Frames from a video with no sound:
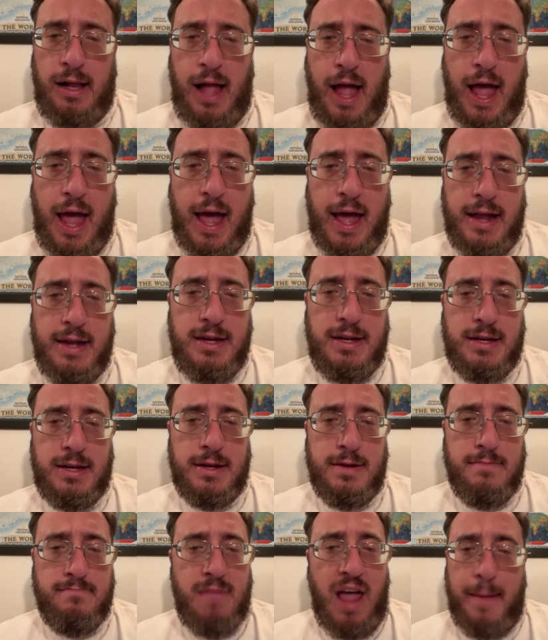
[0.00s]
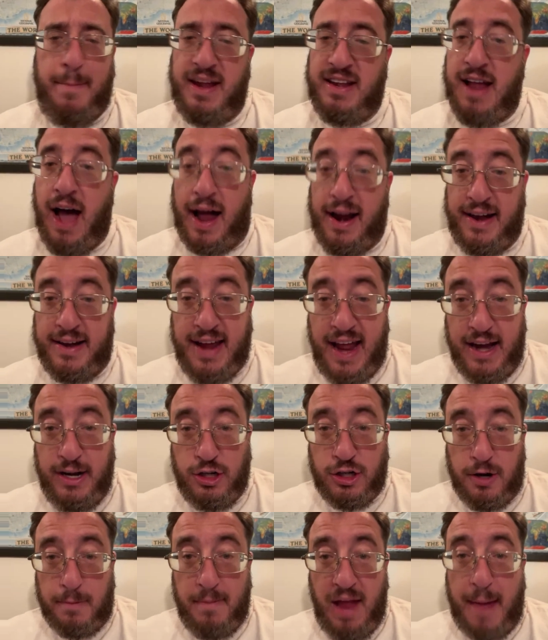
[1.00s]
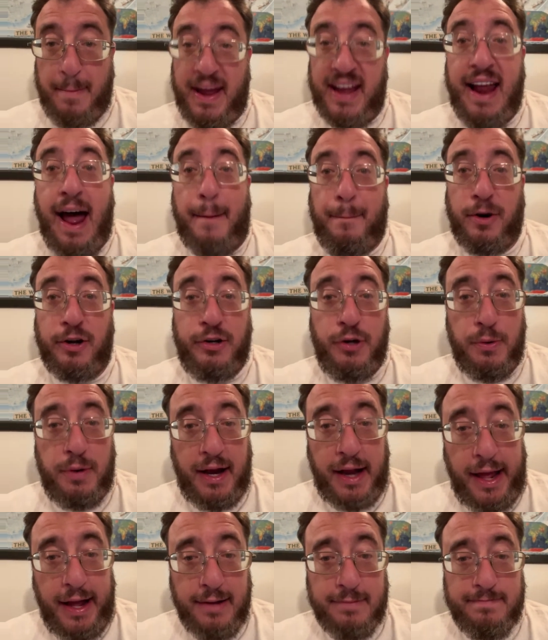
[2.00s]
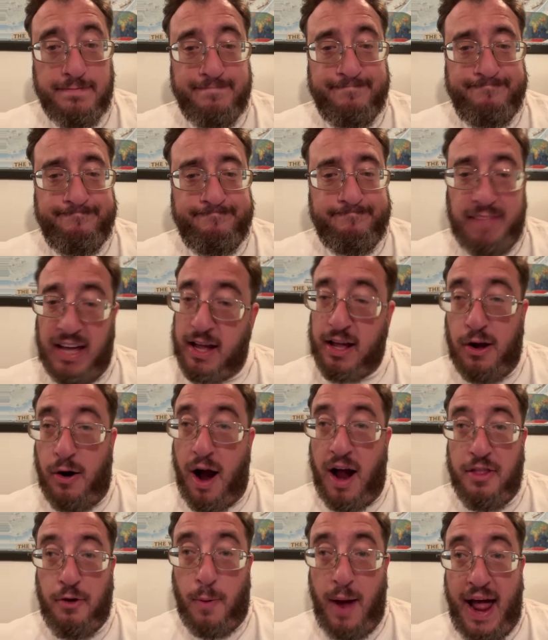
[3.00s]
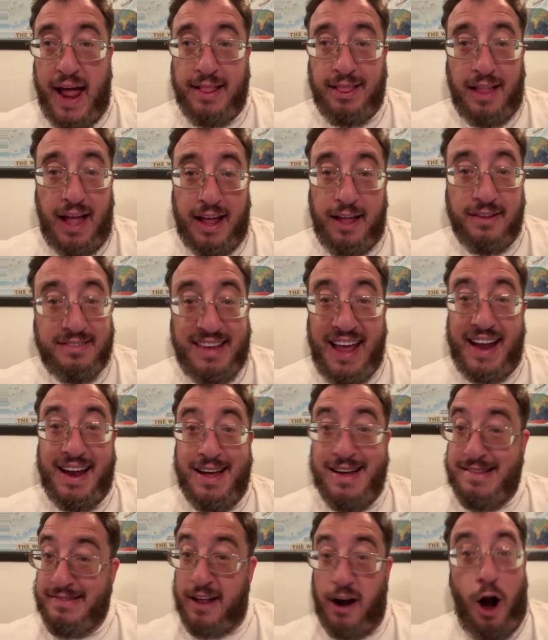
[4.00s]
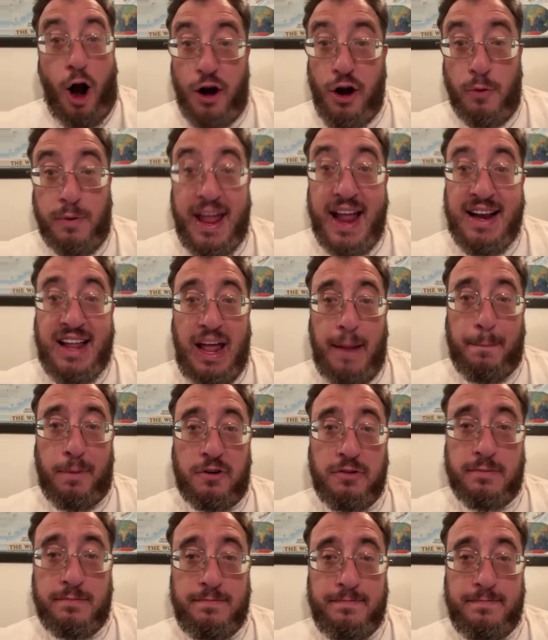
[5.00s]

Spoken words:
and maybe not a danger, maybe an opportunity. They can go either way. Like you said, there are no gatekeepers.